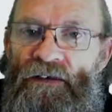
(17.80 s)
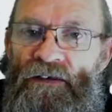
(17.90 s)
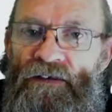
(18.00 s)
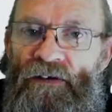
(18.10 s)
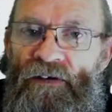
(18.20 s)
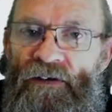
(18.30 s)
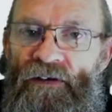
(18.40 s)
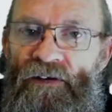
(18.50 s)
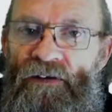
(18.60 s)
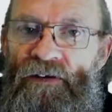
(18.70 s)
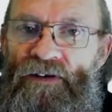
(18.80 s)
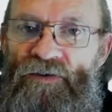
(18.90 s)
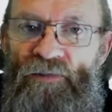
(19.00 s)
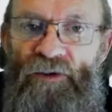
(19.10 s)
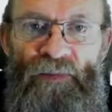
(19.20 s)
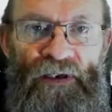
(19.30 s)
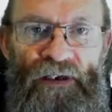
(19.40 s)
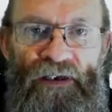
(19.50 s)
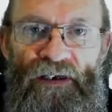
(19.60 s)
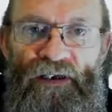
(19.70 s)
So this will
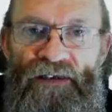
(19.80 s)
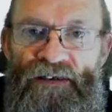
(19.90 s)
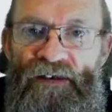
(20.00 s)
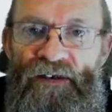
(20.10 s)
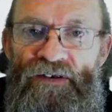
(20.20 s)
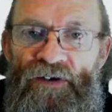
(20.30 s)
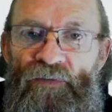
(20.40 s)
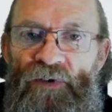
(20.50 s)
be a series of